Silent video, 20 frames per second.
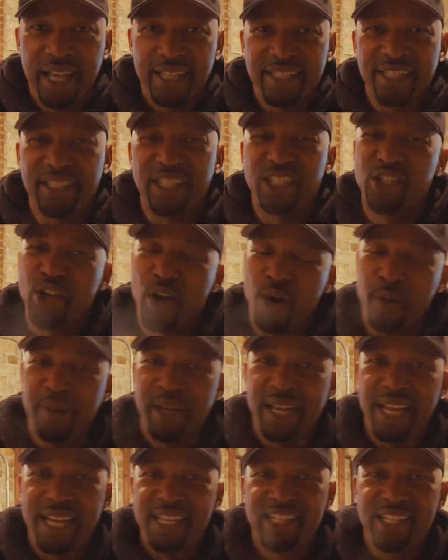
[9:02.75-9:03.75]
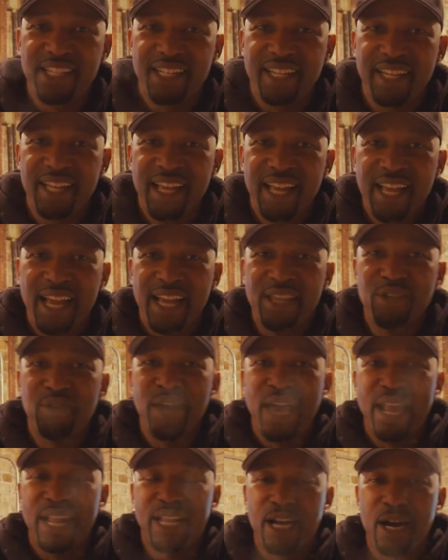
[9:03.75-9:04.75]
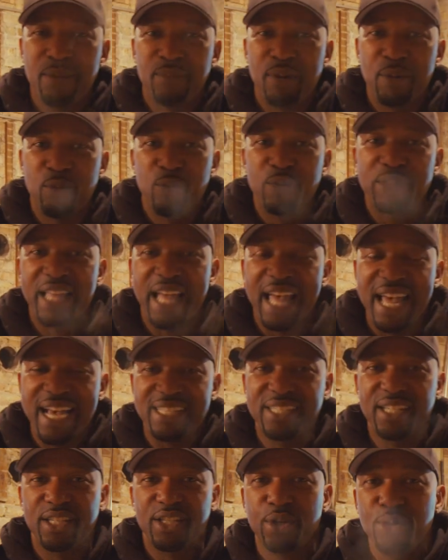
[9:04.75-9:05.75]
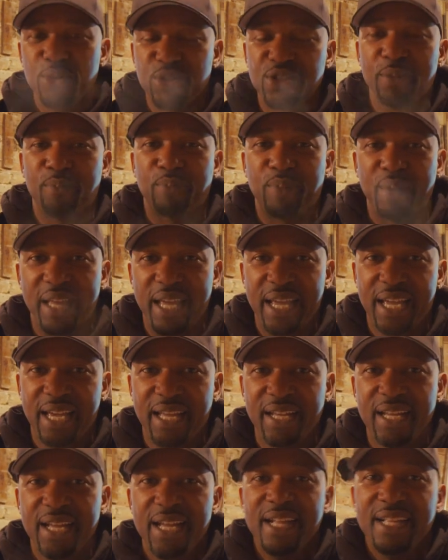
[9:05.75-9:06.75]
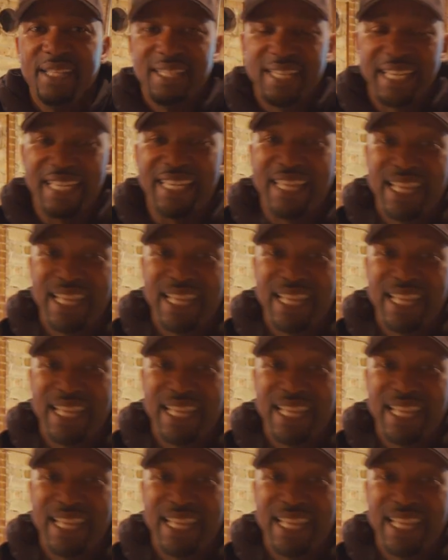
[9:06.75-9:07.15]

the determination, and you got to come up with the execution plan to